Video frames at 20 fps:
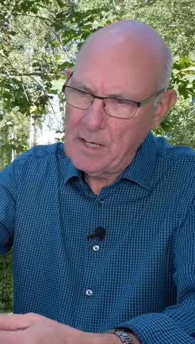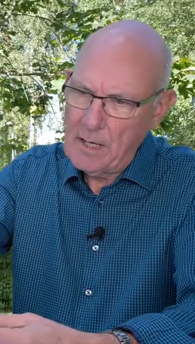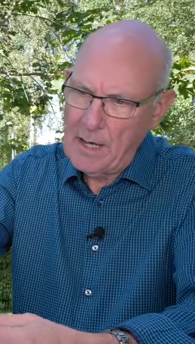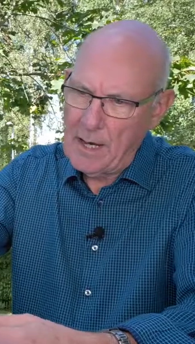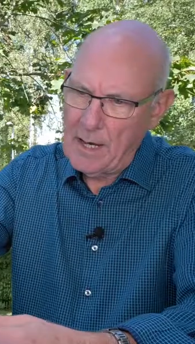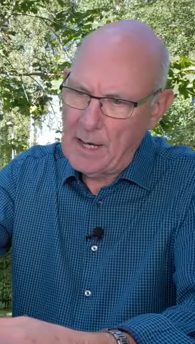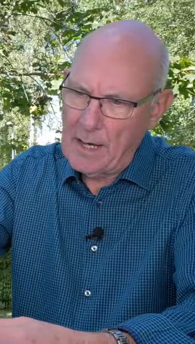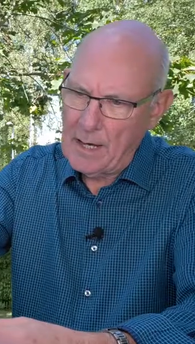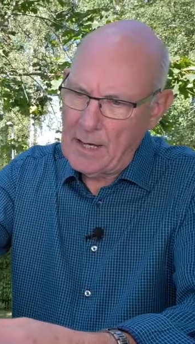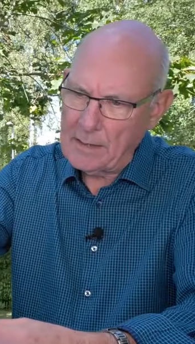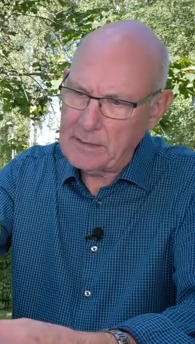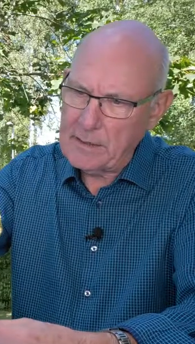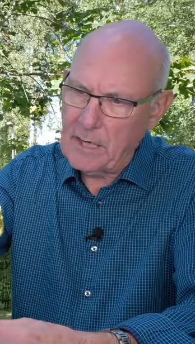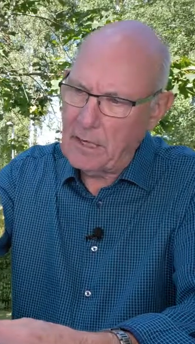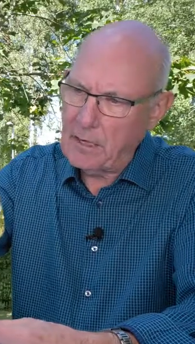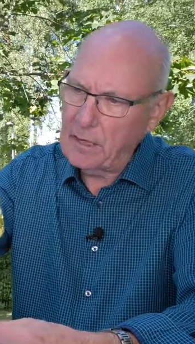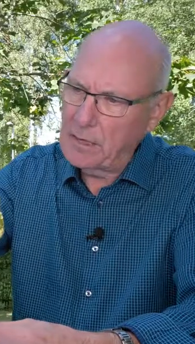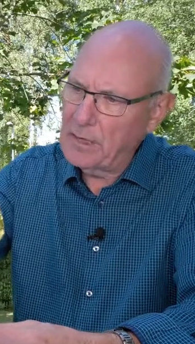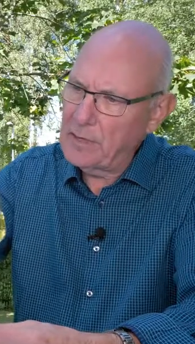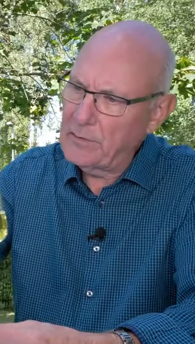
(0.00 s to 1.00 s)

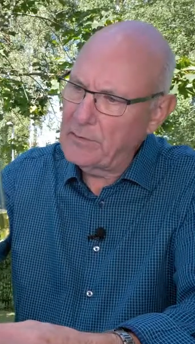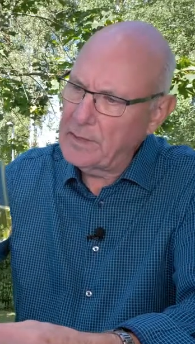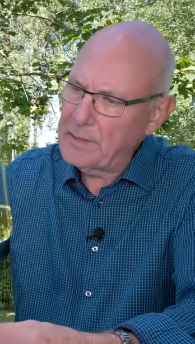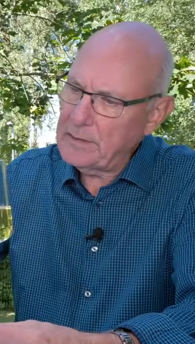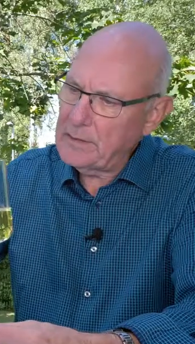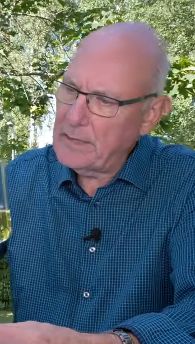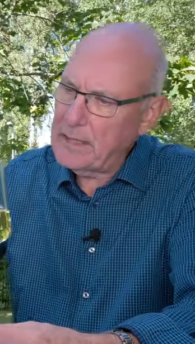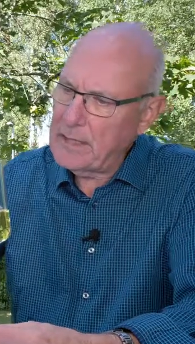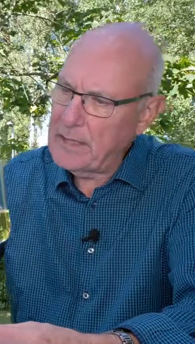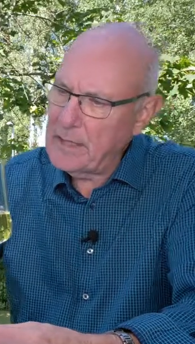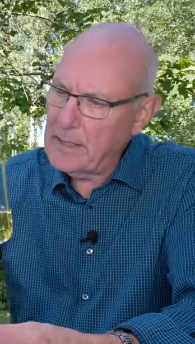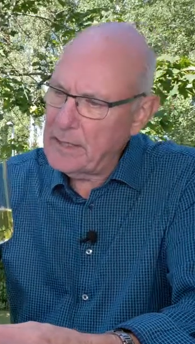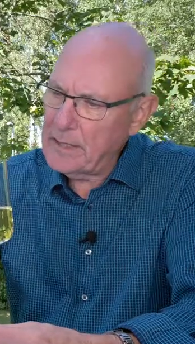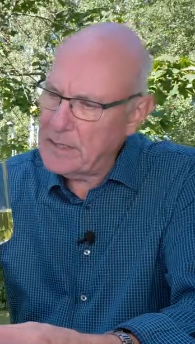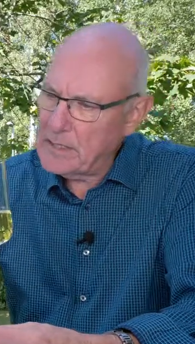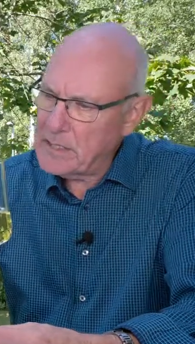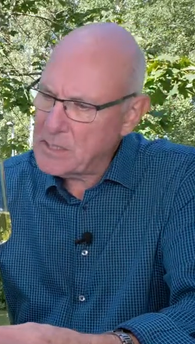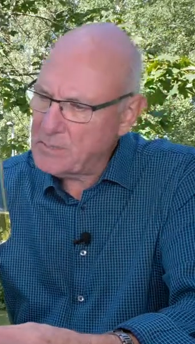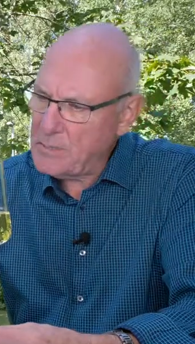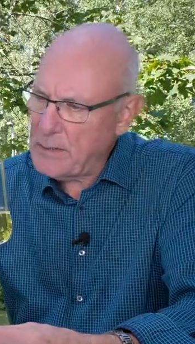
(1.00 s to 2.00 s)
Carl Loewen here
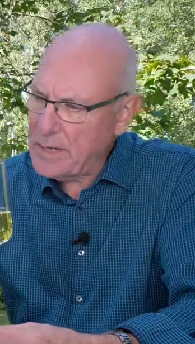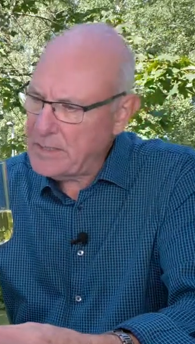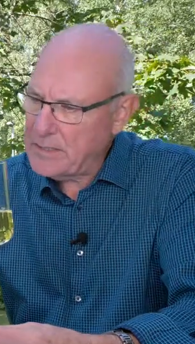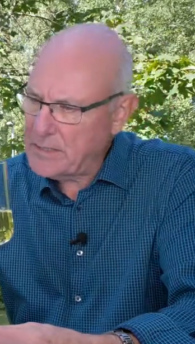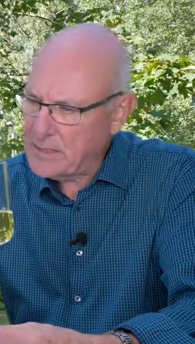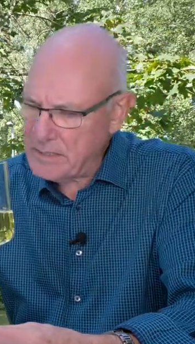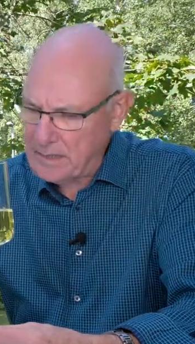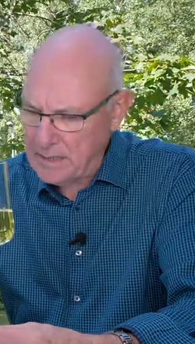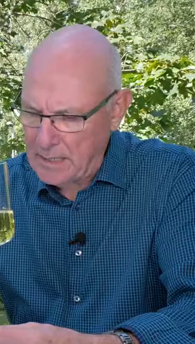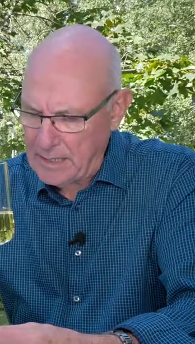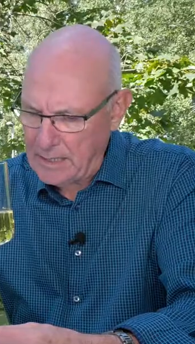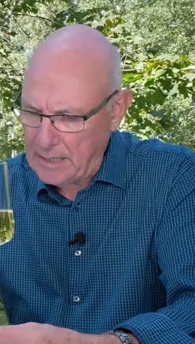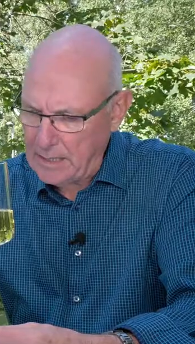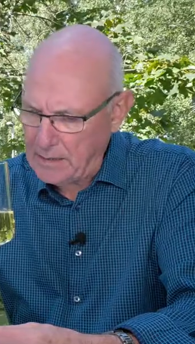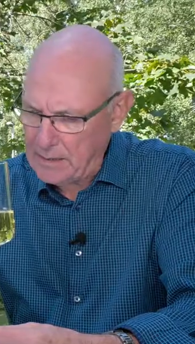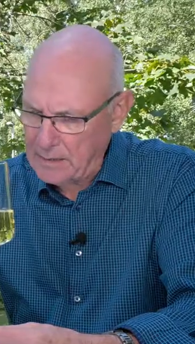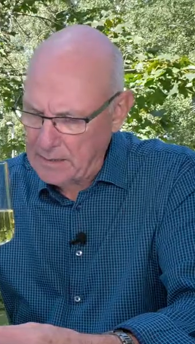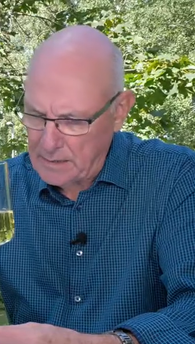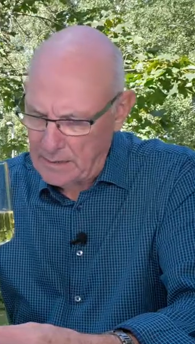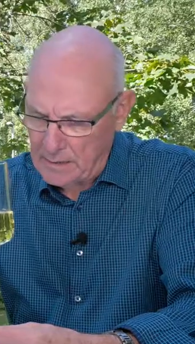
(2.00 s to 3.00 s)
is based
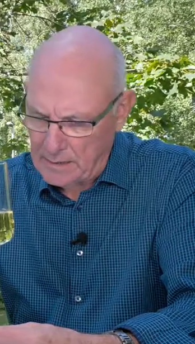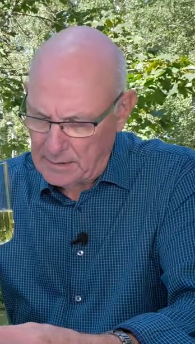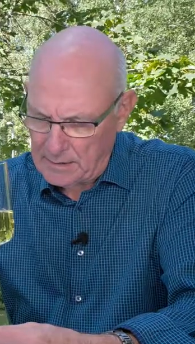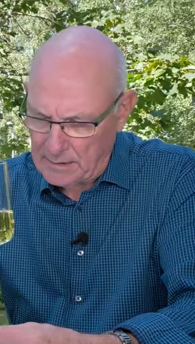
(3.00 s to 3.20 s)
in